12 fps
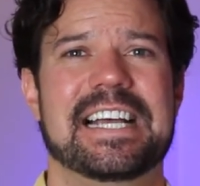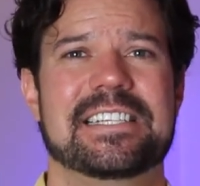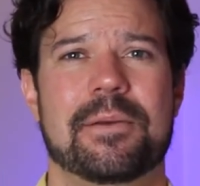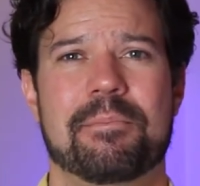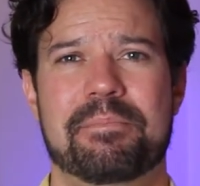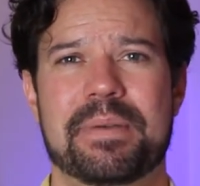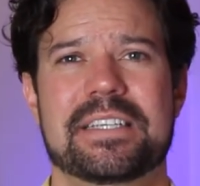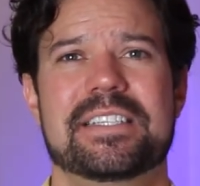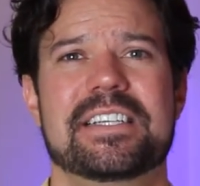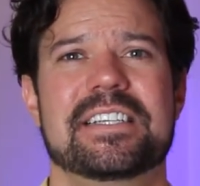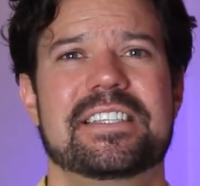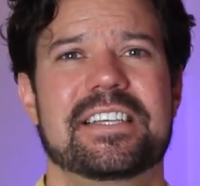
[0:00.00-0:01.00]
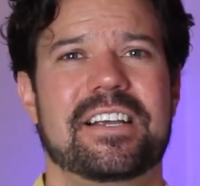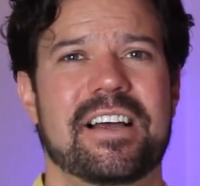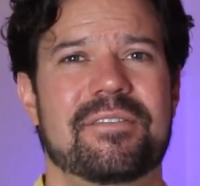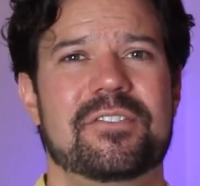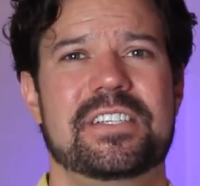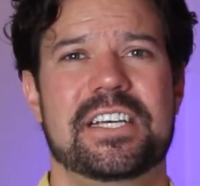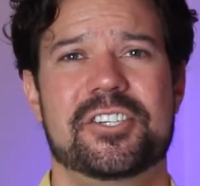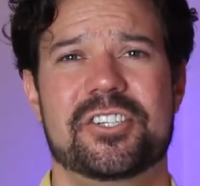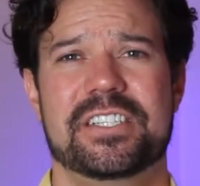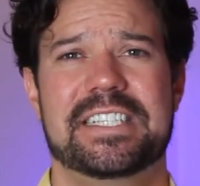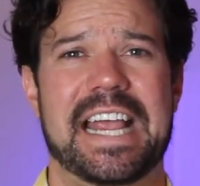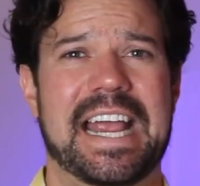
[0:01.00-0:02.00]
As a business, the
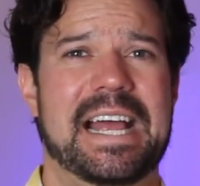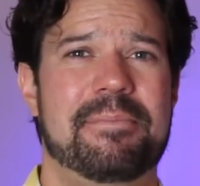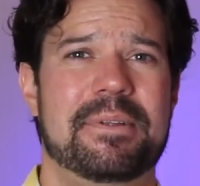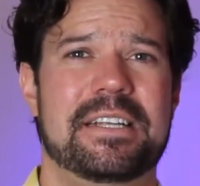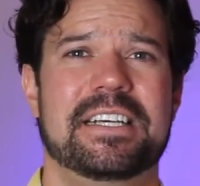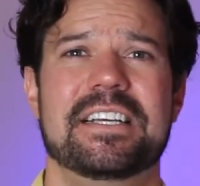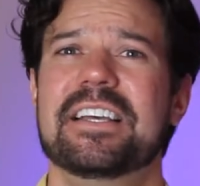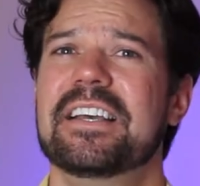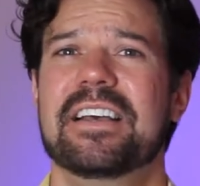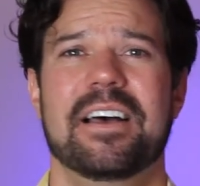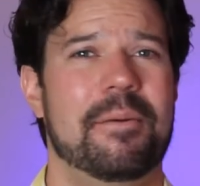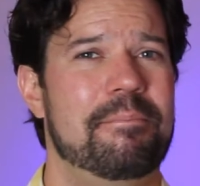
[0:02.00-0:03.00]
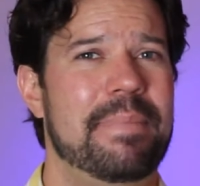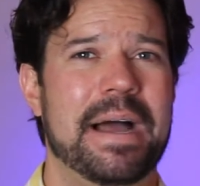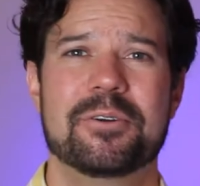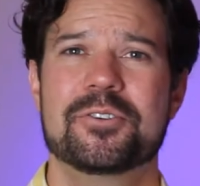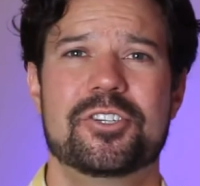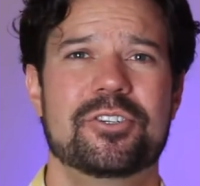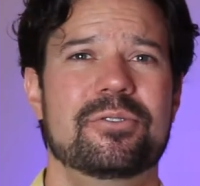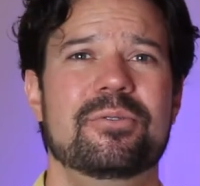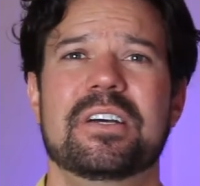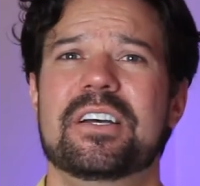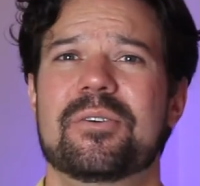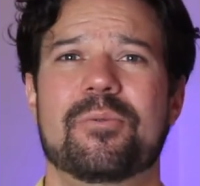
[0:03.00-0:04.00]
conversation is happening about you,